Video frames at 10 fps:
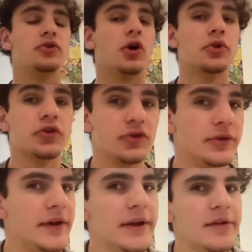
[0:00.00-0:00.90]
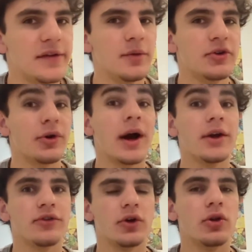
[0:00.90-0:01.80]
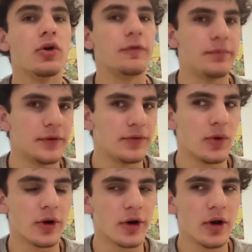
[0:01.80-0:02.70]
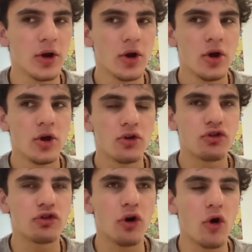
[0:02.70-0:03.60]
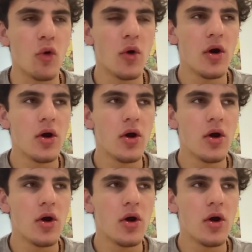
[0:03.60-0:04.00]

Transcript: colors you didn't see with your eyes alone before. So